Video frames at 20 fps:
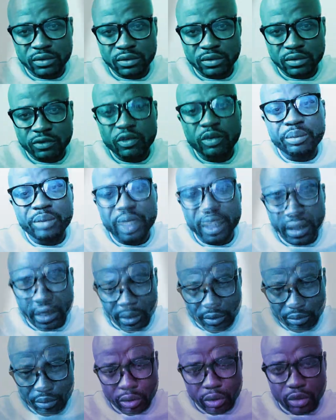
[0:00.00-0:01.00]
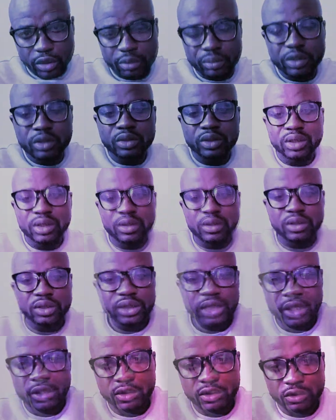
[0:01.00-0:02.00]
From behind bar. Because it looks
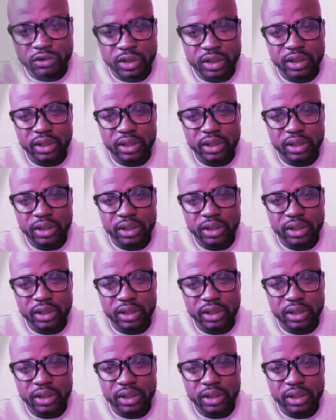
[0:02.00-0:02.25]
like already